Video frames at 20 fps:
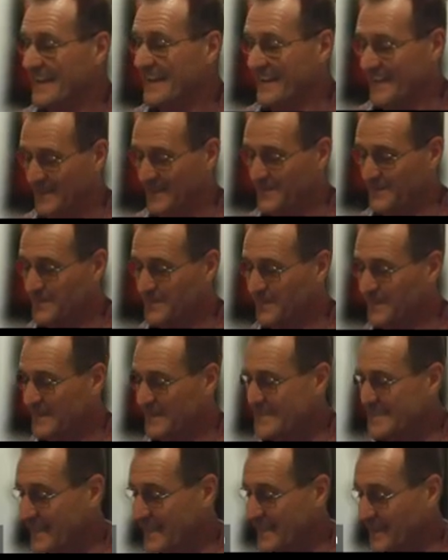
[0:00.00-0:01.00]
right.
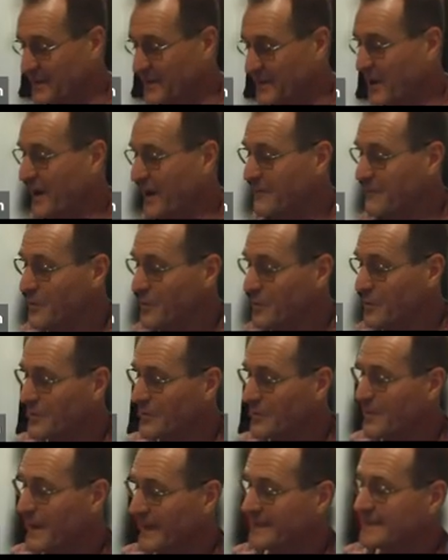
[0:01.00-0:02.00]
So I
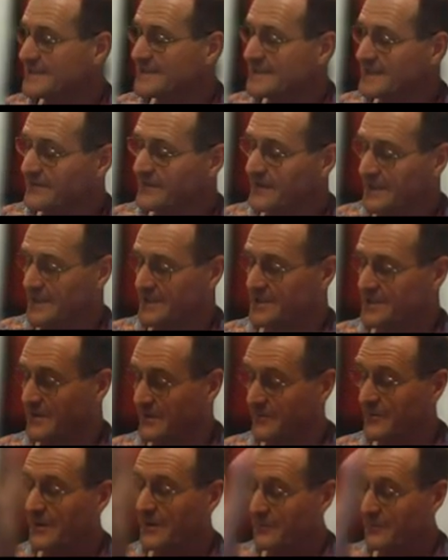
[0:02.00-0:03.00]
walk back into the village.
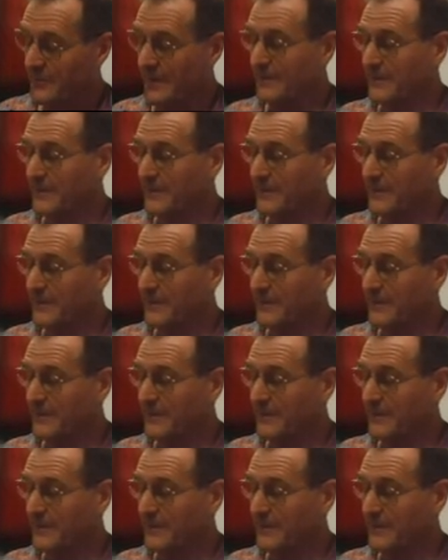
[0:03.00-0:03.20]
We're at